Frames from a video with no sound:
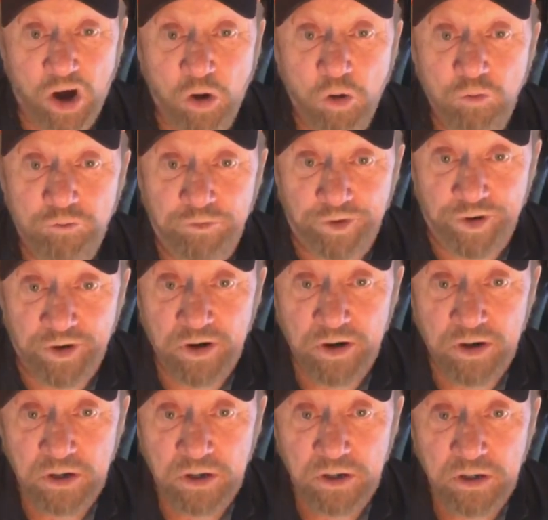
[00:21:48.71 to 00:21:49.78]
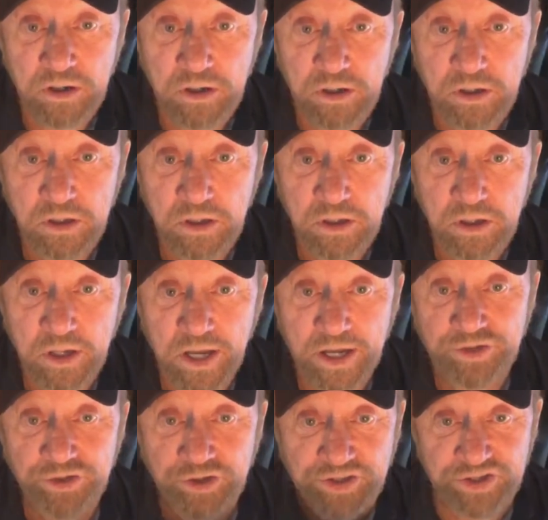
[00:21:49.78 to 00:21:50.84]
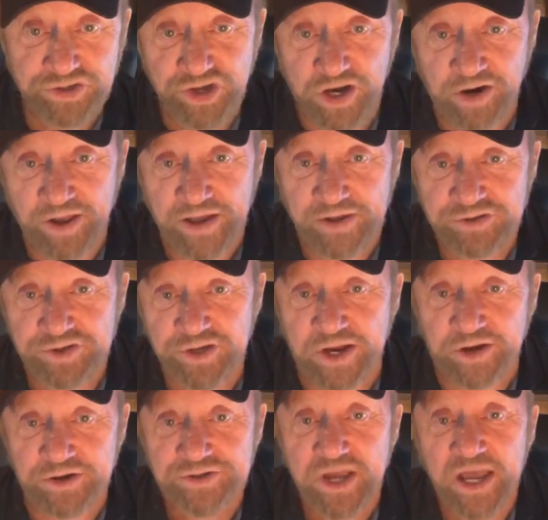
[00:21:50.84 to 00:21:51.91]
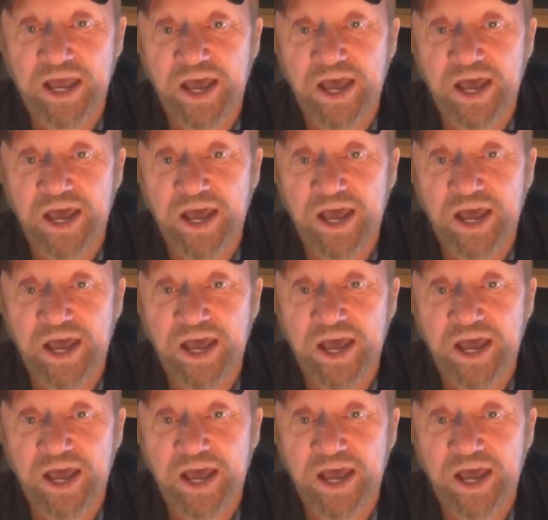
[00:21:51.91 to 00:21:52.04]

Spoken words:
over. I took the chair downstairs.